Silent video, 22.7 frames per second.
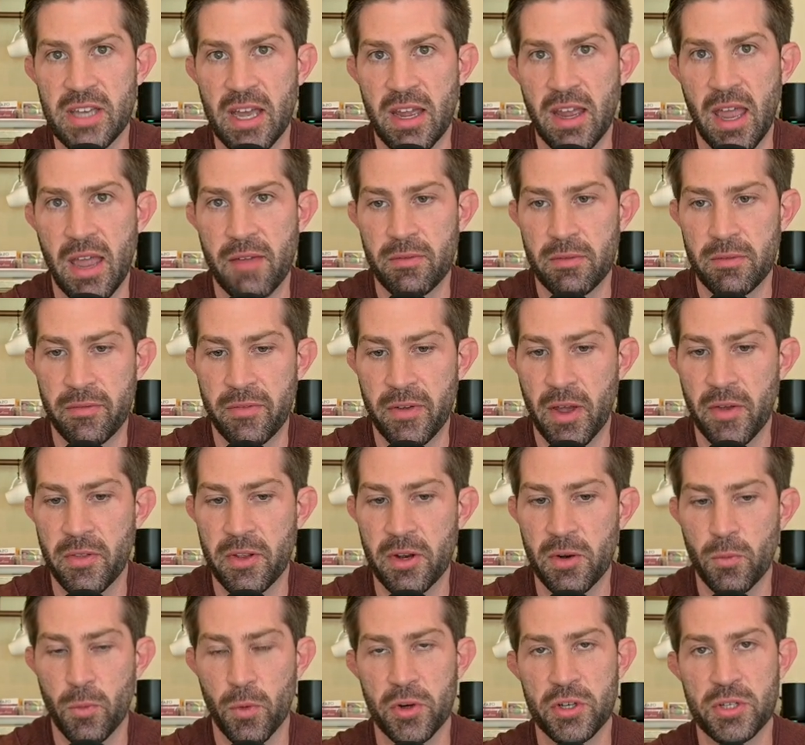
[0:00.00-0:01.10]
I haven't found that
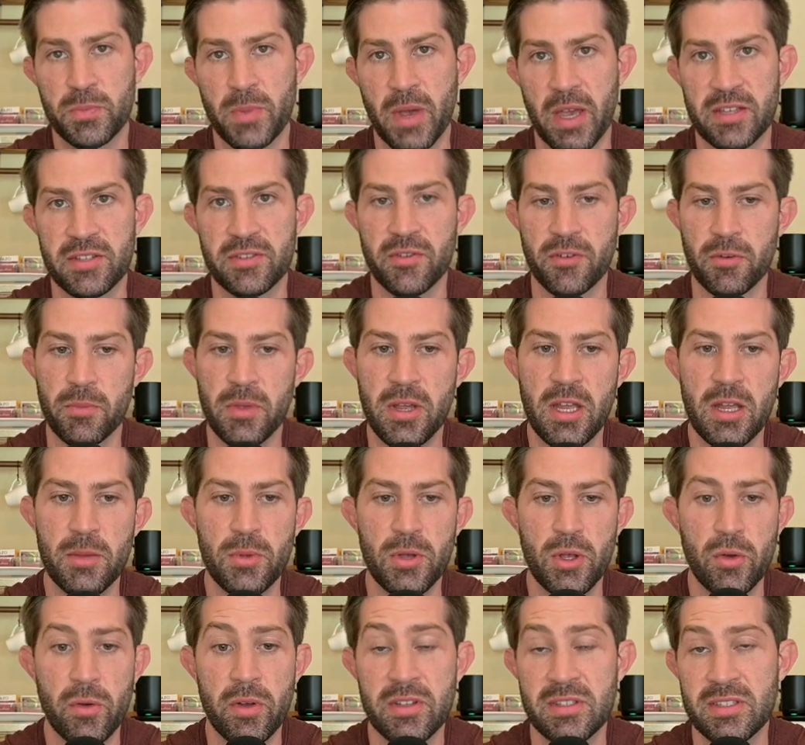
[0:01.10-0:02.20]
it works best for me, but
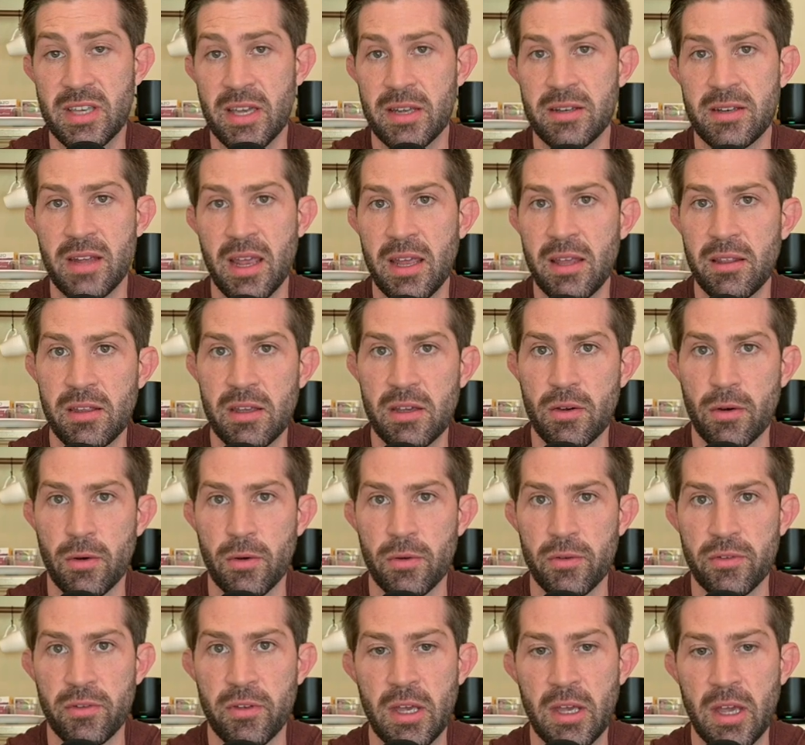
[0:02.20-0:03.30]
you could set daily
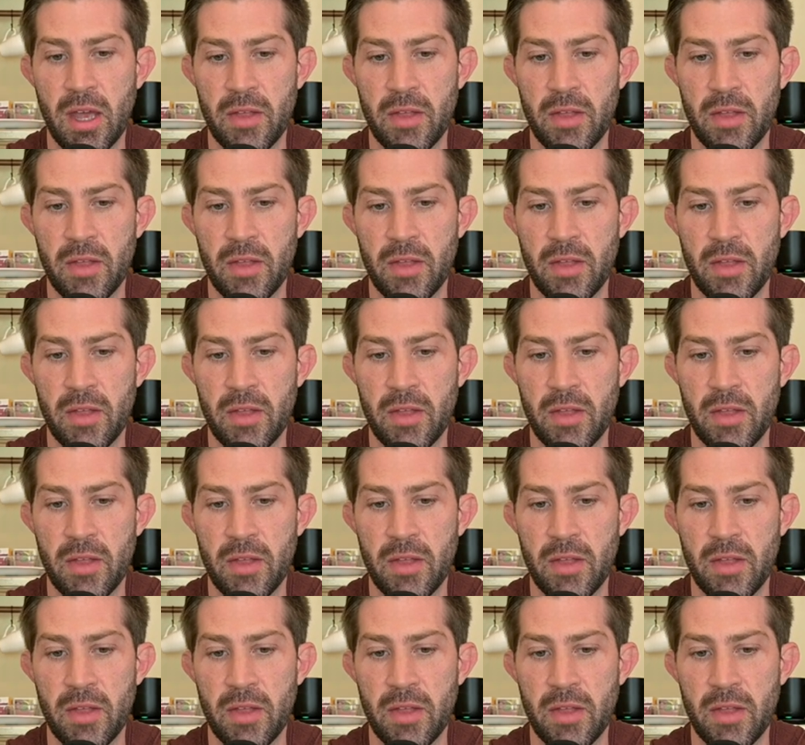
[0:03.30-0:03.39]
goals.